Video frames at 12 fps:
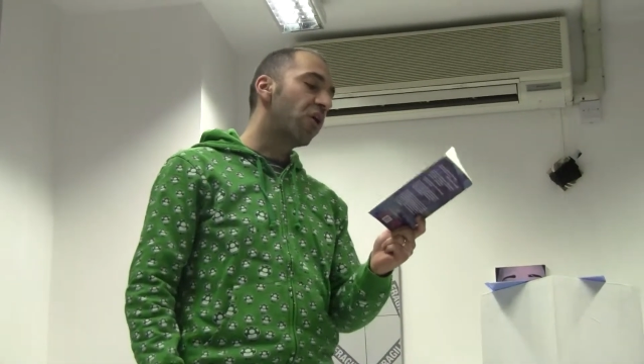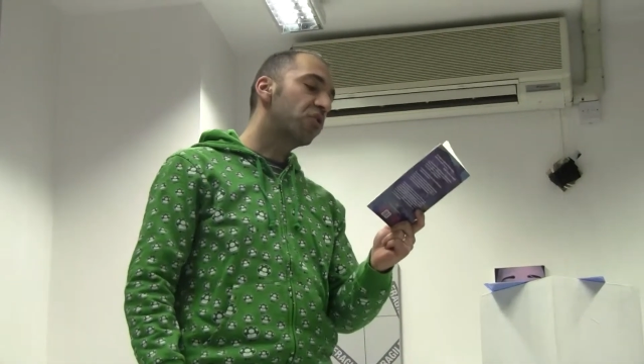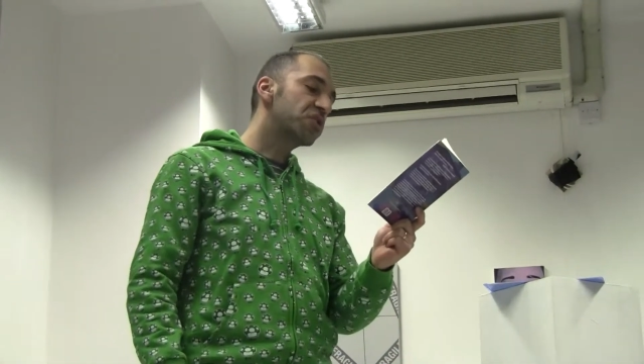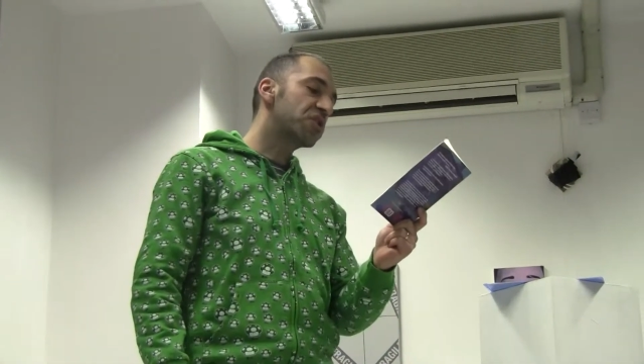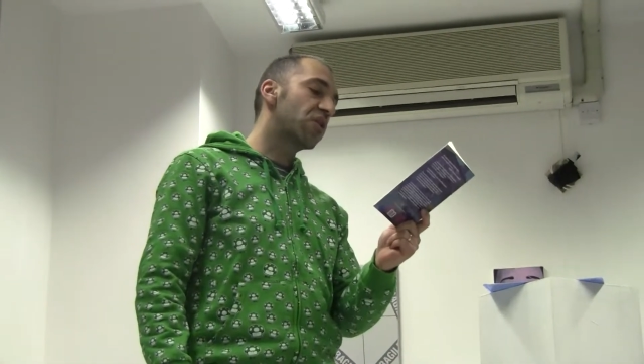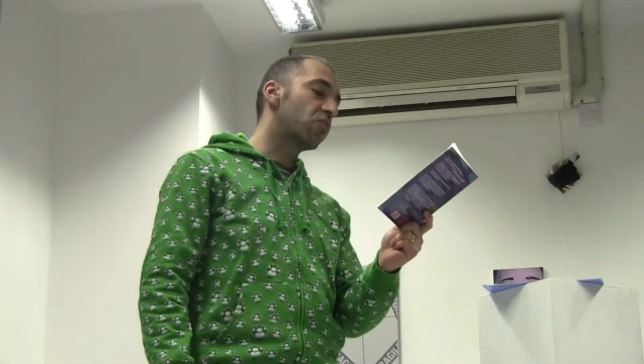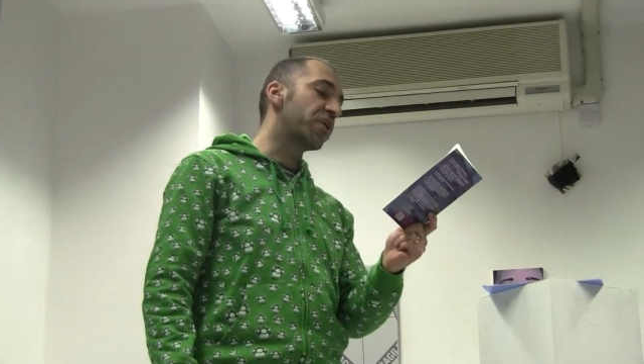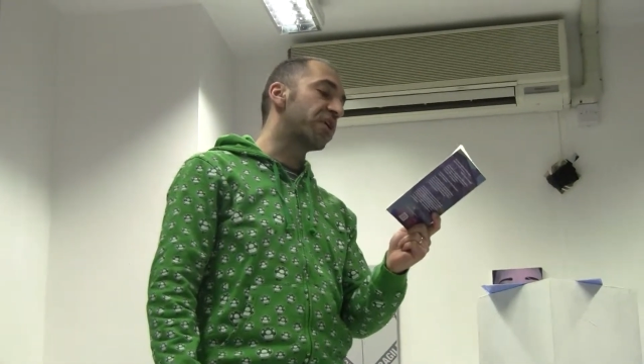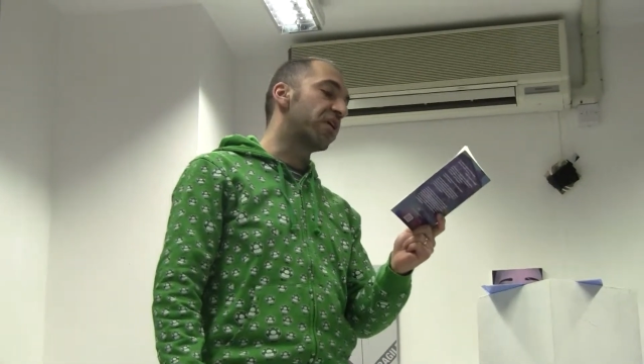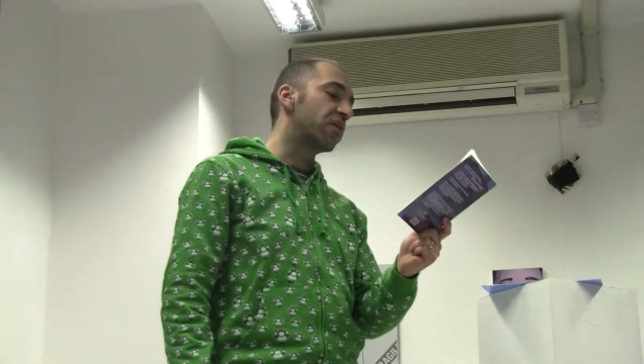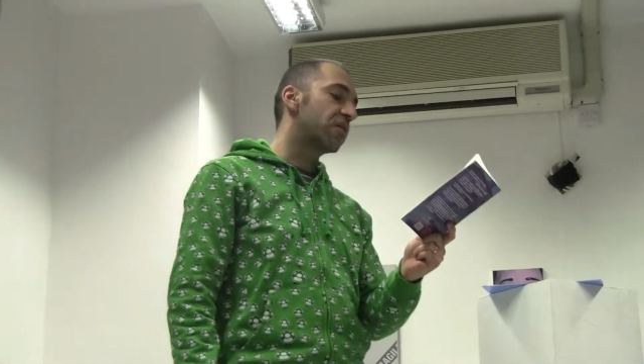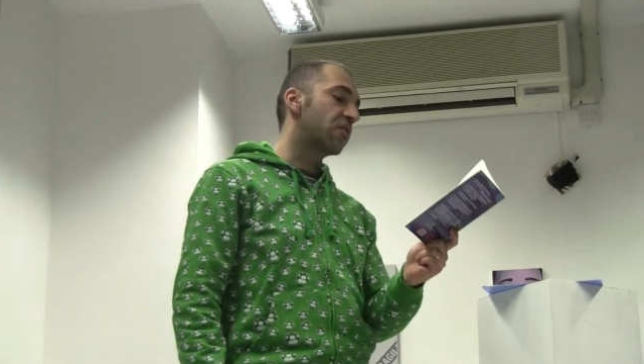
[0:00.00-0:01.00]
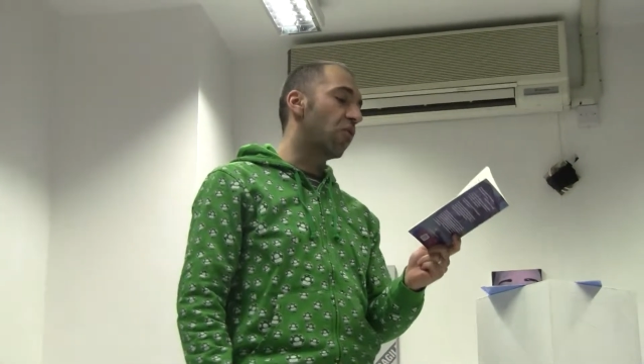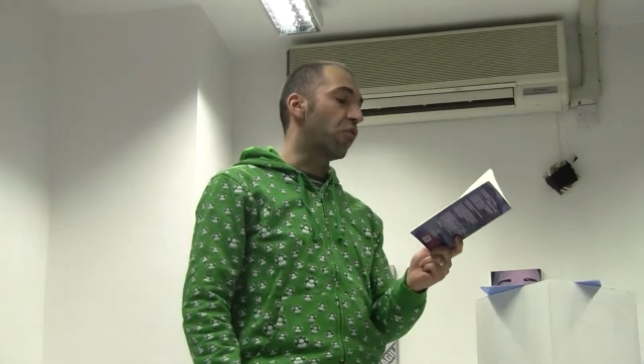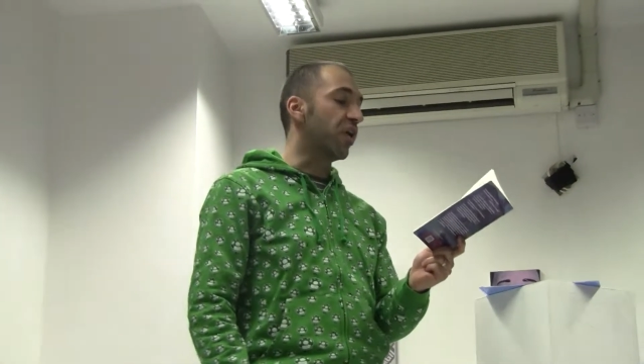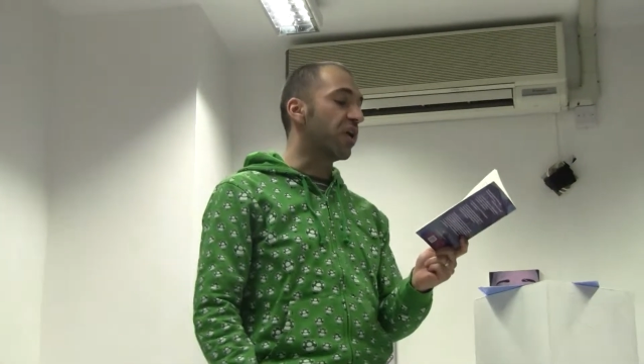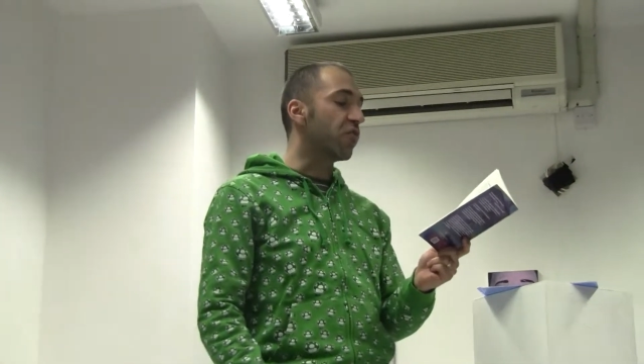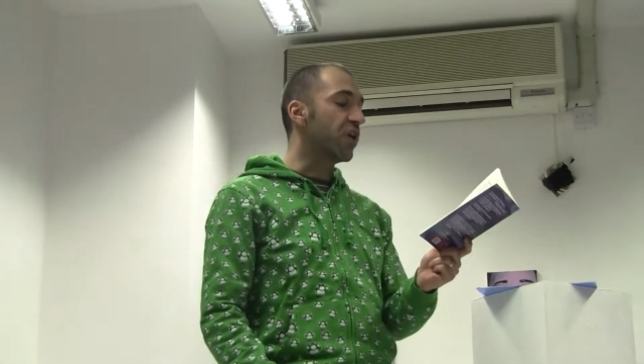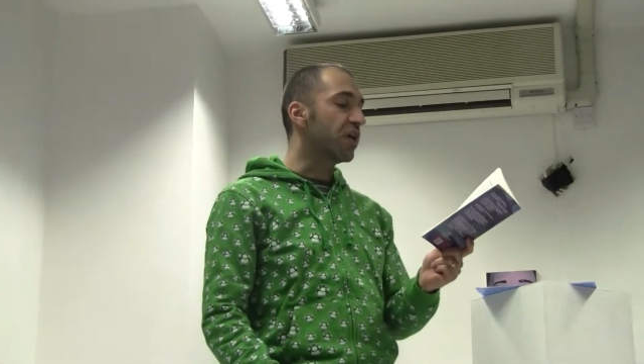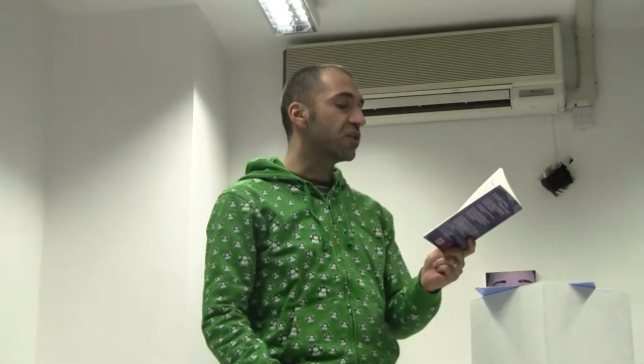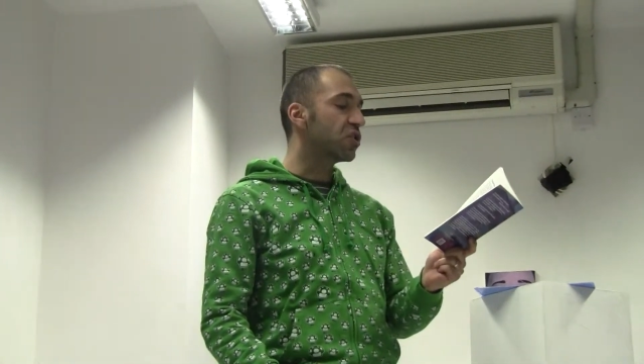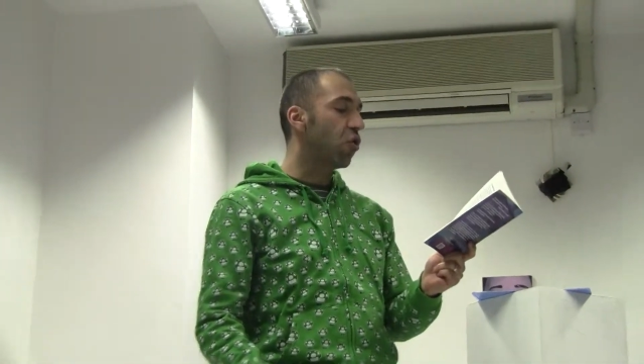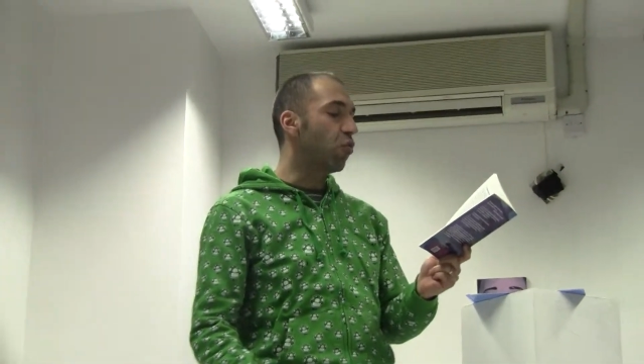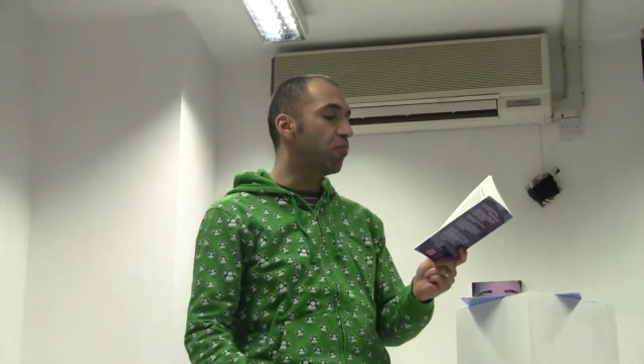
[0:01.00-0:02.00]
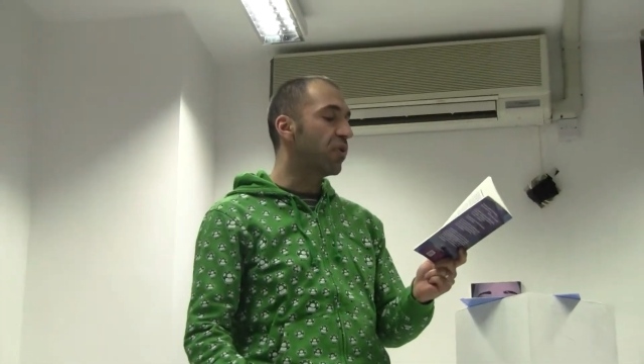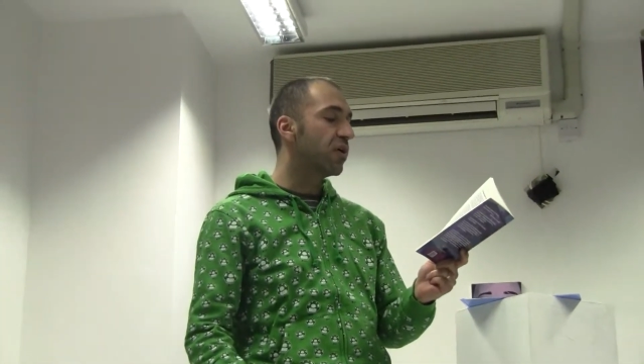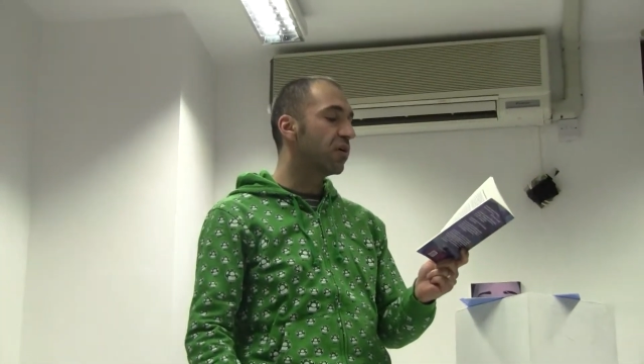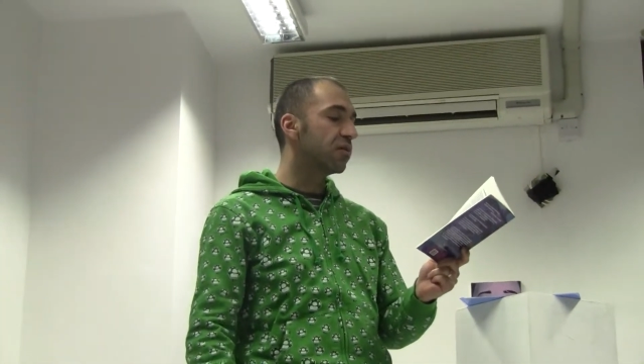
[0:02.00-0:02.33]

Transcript: Oscar winner or a Greek soap.